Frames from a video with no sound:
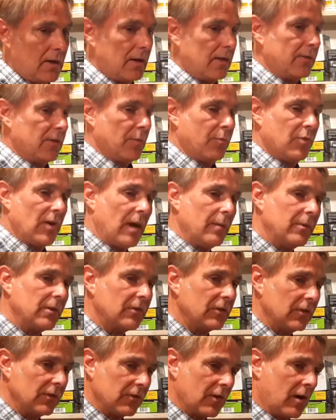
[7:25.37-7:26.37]
The
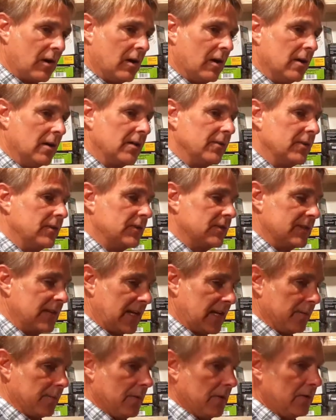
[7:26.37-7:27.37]
premises are the
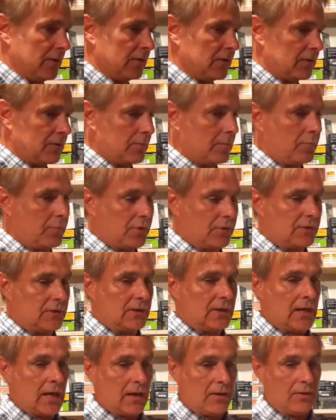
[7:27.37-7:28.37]
statements put
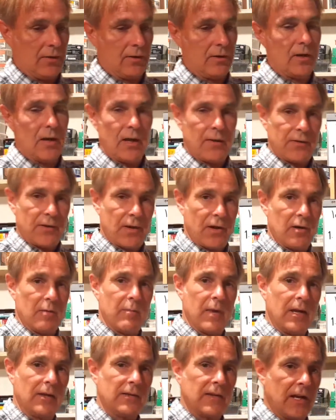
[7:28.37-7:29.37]
together that are
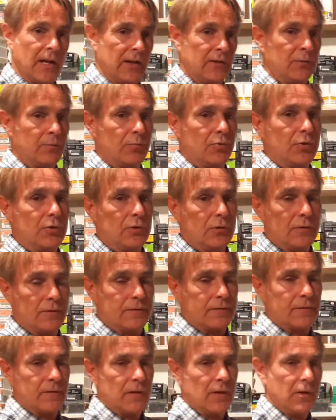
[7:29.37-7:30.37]
meant as
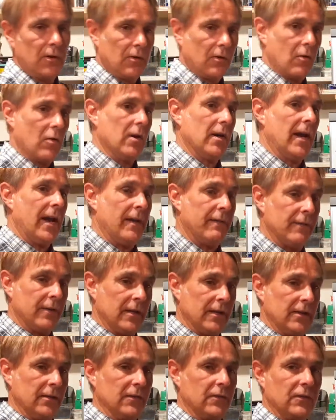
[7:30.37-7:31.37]
proof or
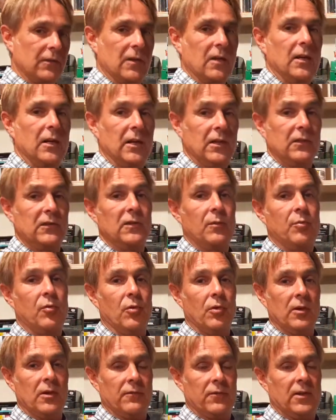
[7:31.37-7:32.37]
evidence in
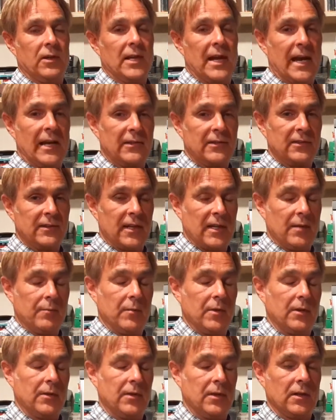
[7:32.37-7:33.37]
support of the last
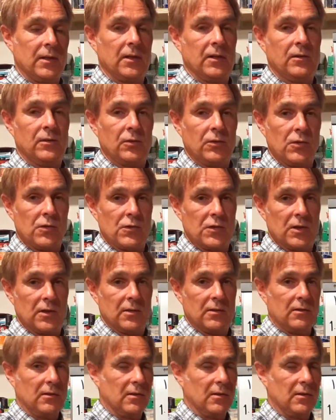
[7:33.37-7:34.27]
statement, the conclusion.